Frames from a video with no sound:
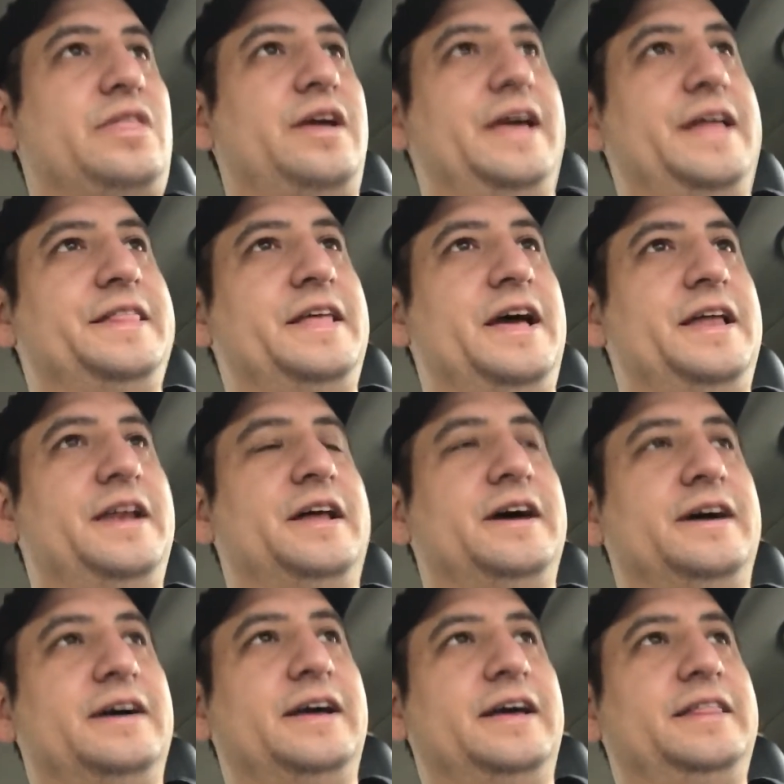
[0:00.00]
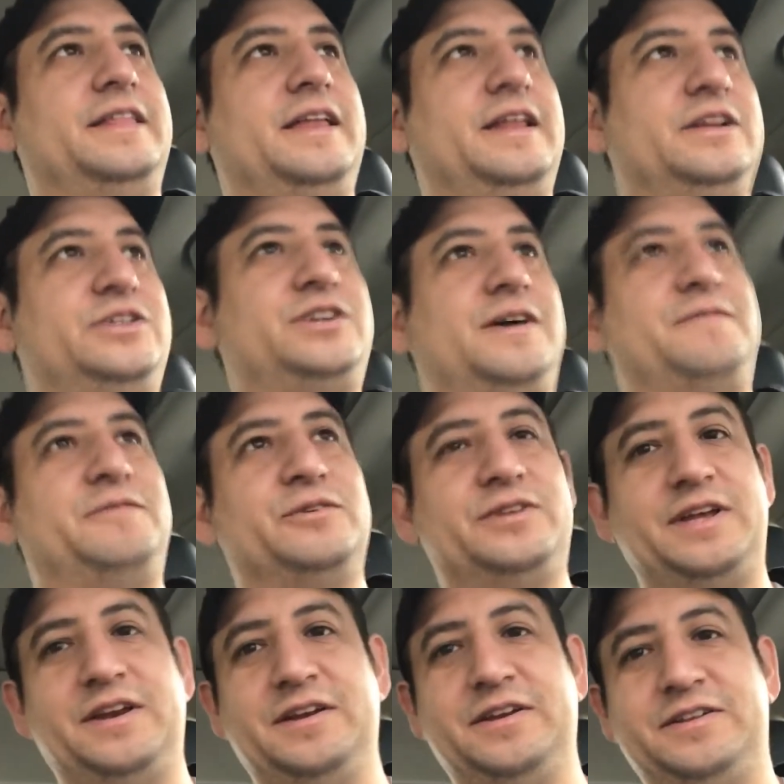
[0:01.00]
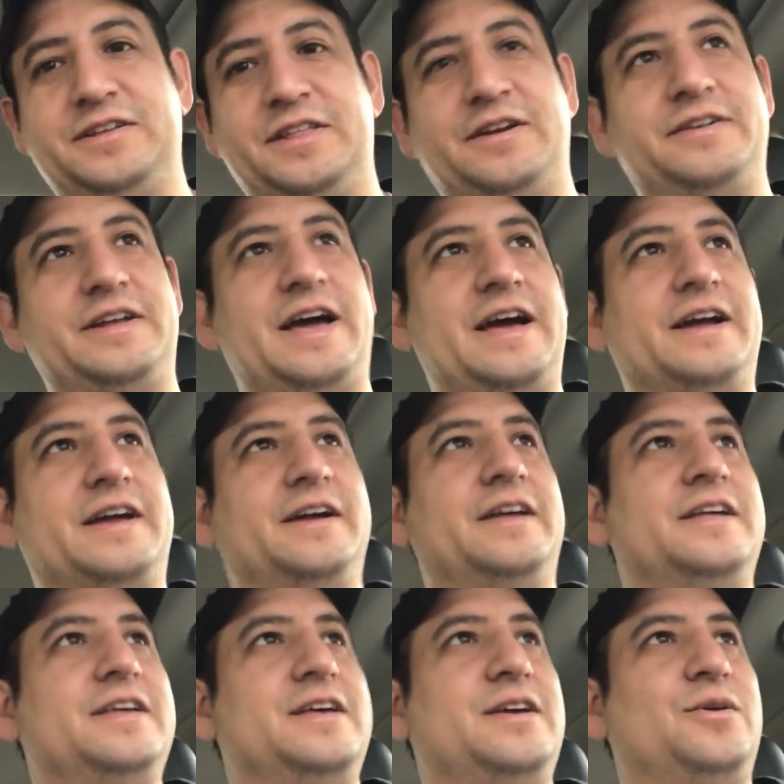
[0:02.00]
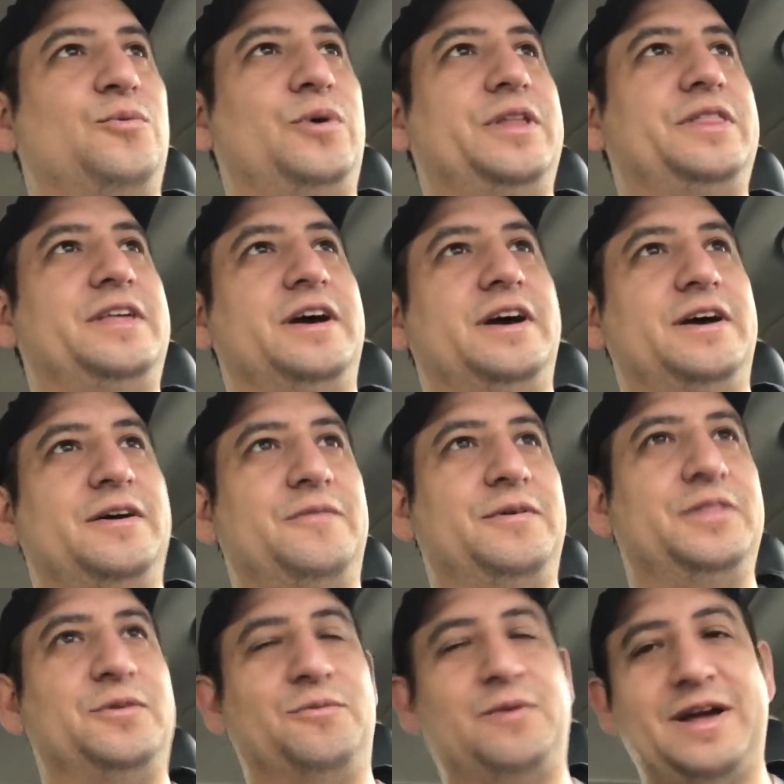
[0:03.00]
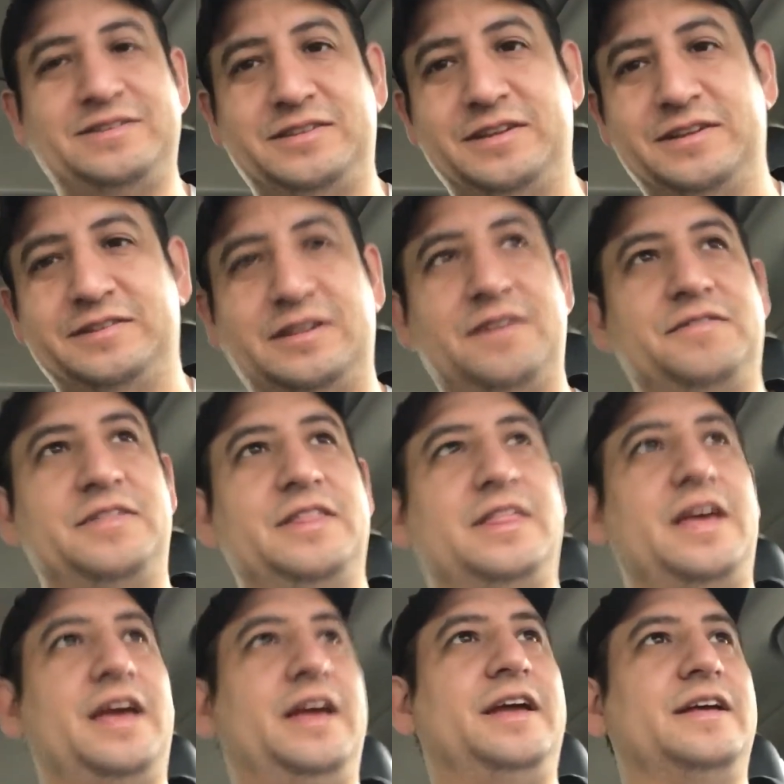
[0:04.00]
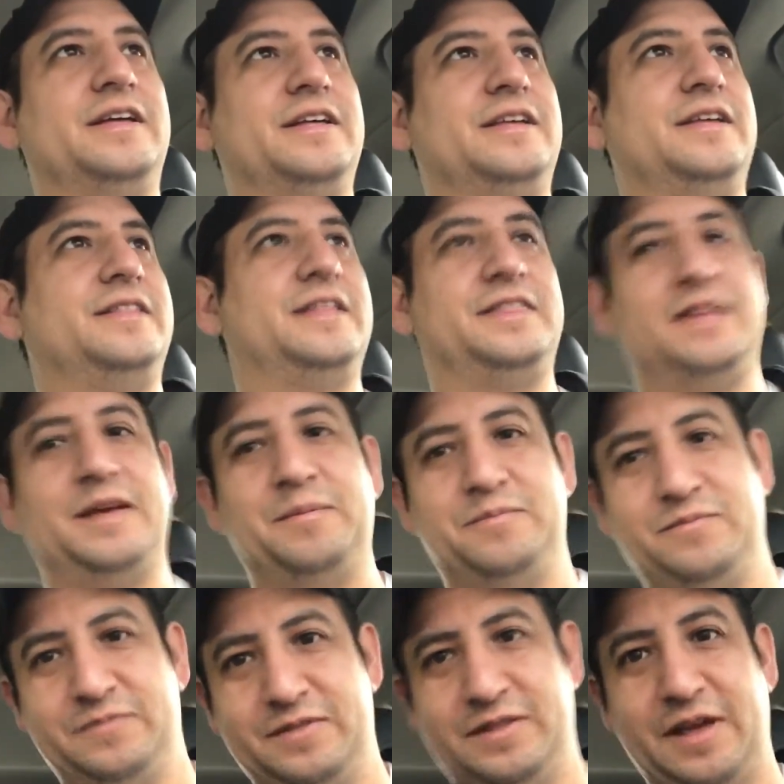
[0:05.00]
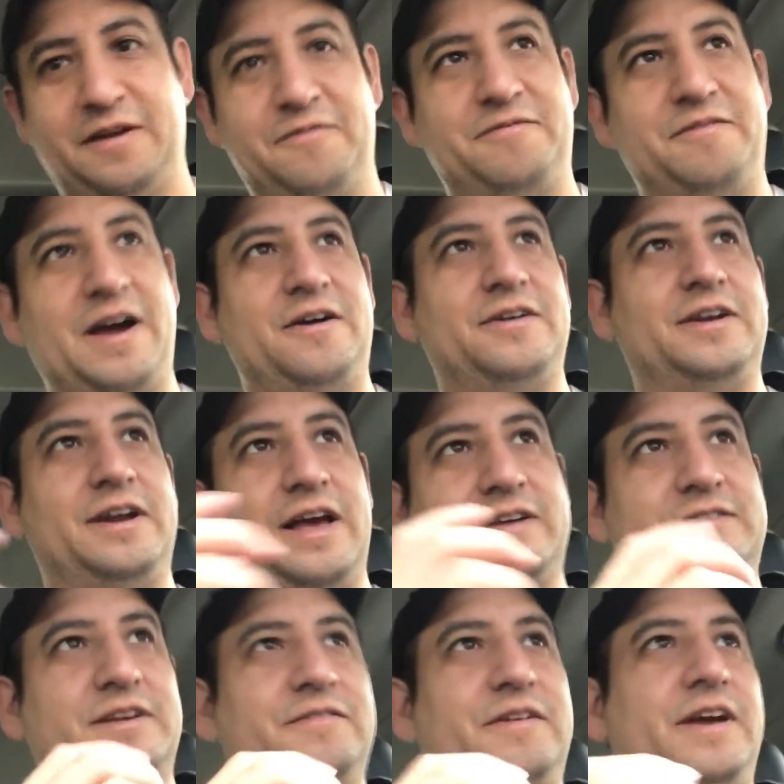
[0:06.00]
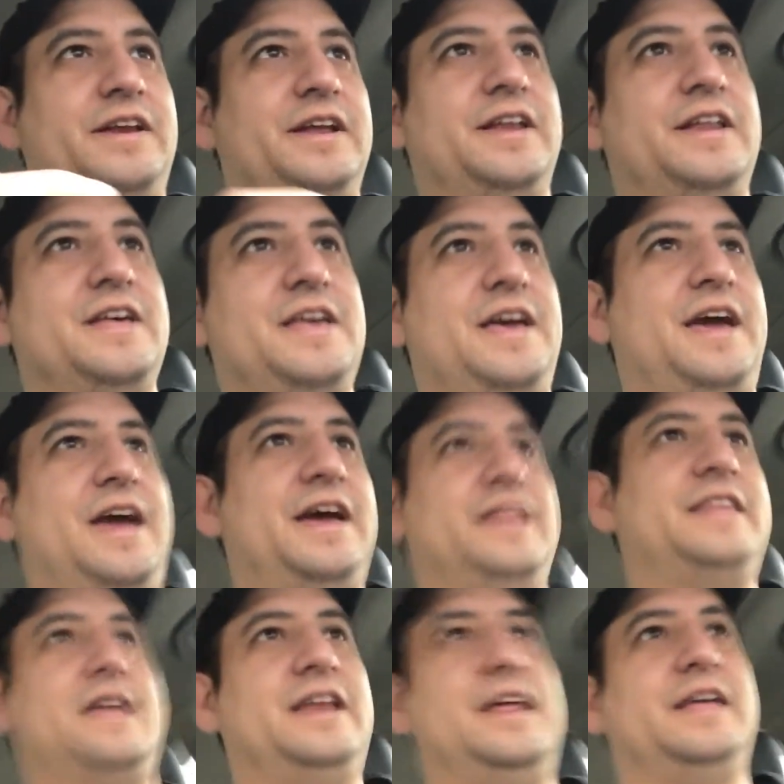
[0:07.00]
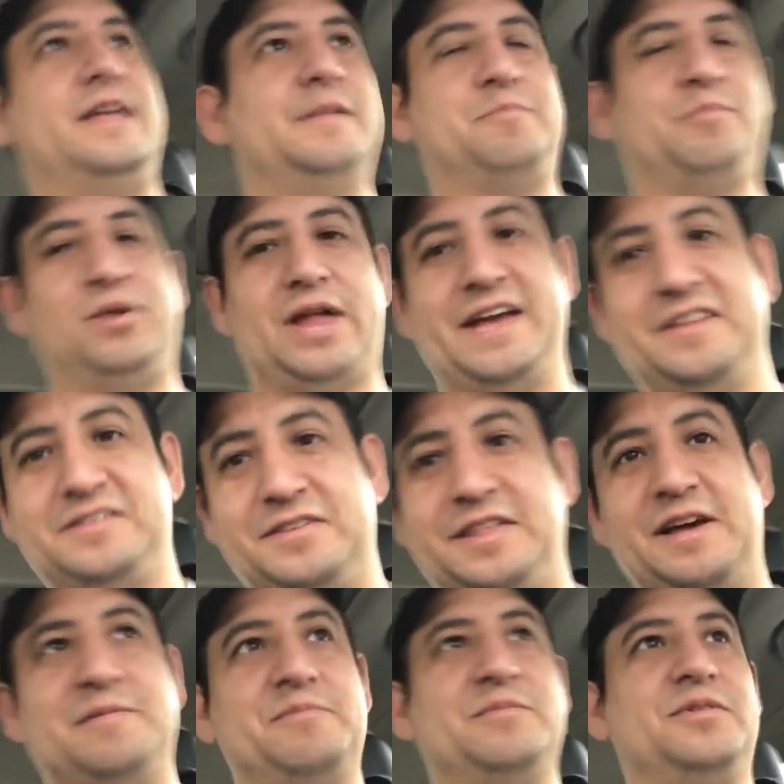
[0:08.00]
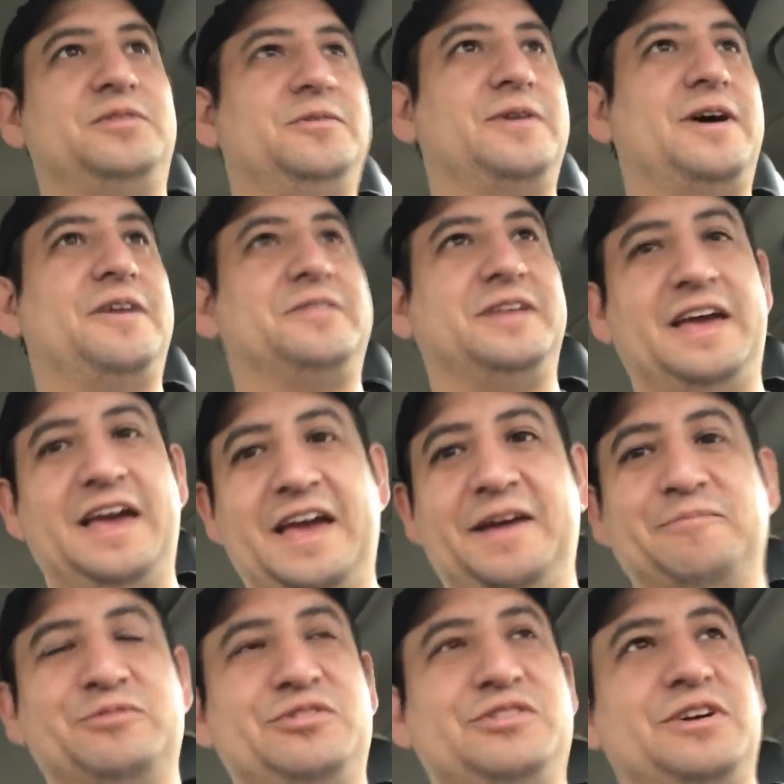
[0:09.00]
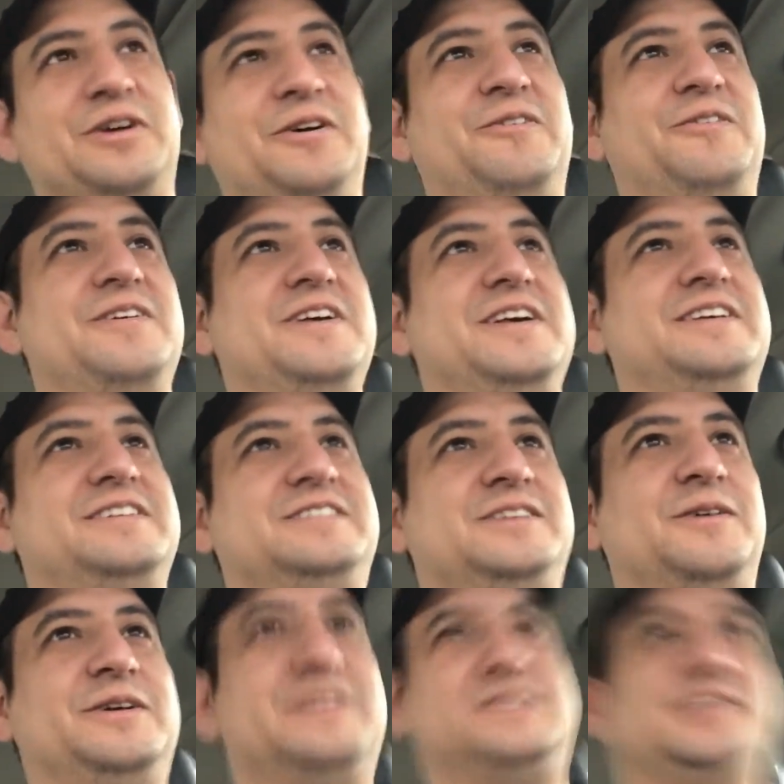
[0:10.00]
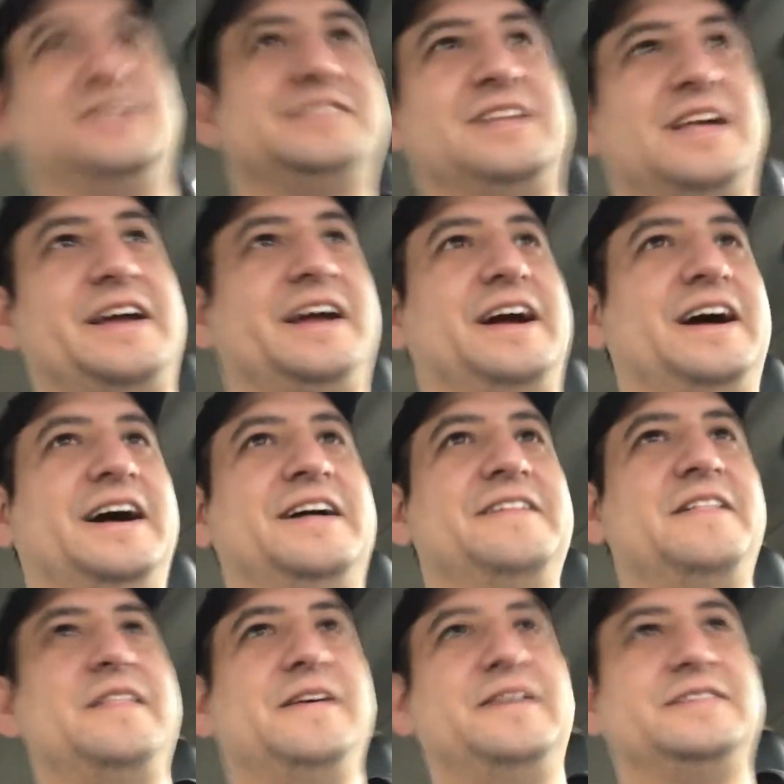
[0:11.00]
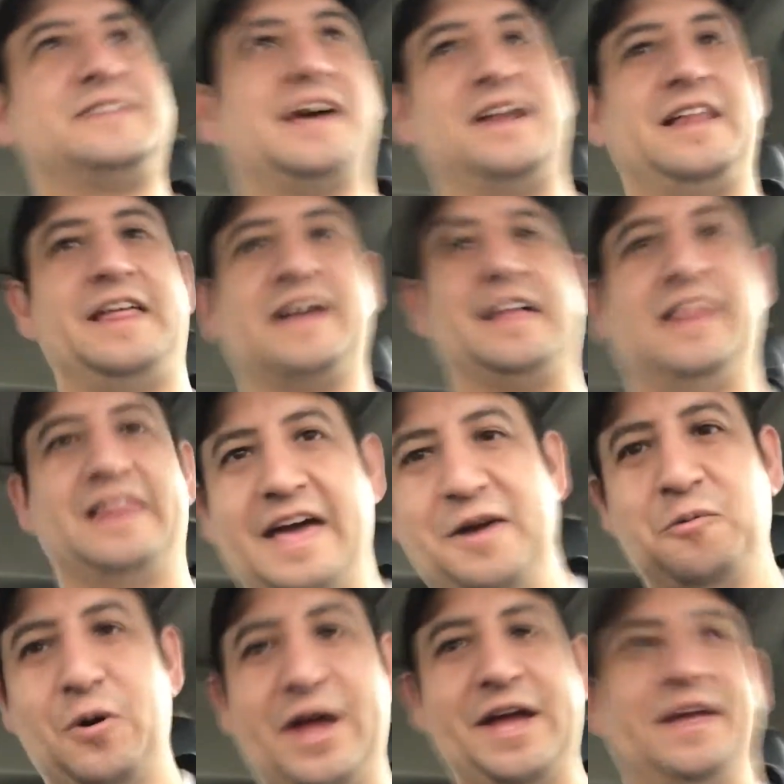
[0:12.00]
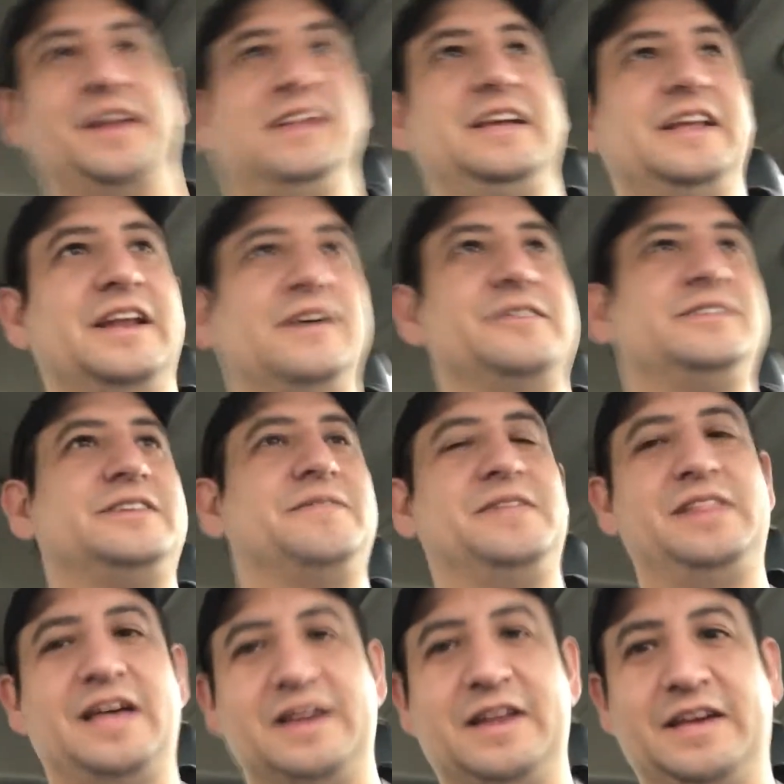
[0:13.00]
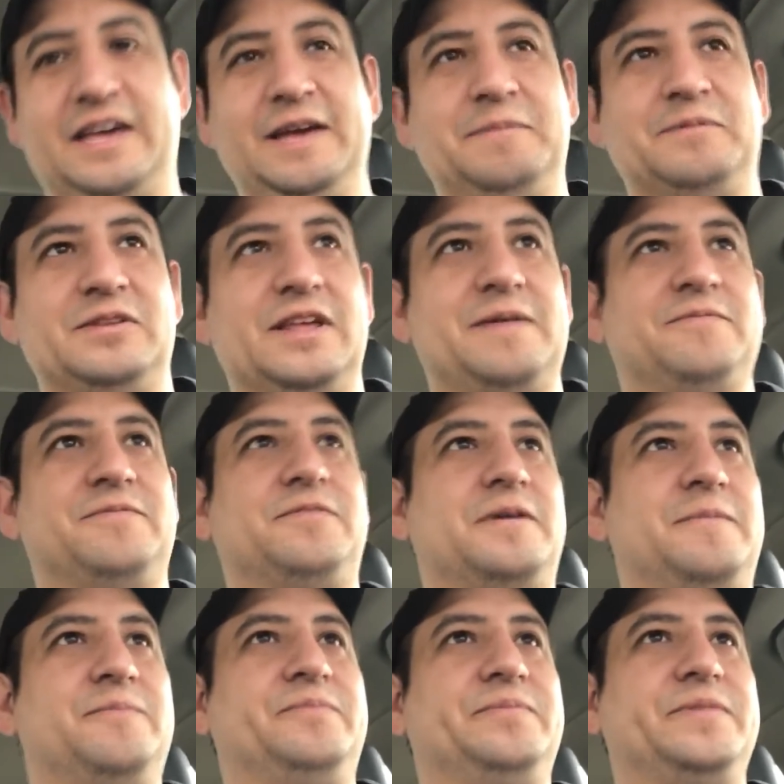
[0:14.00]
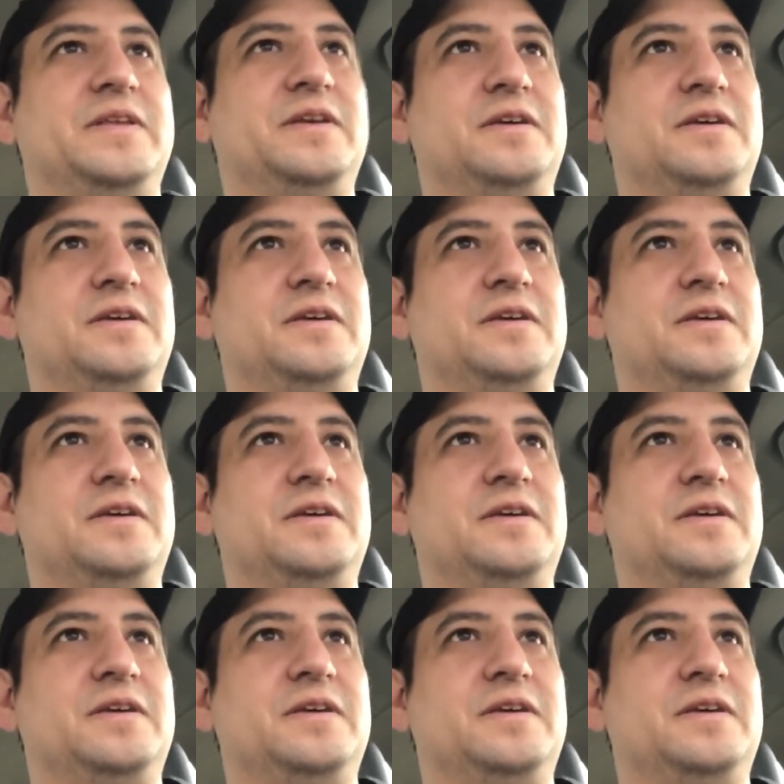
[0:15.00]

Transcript: And then it shuffles into their deck with the rest of the stuff that they found and excavated, and then it blanks them throughout the game. So it's just it's kind of like a leg weight, something that keeps them from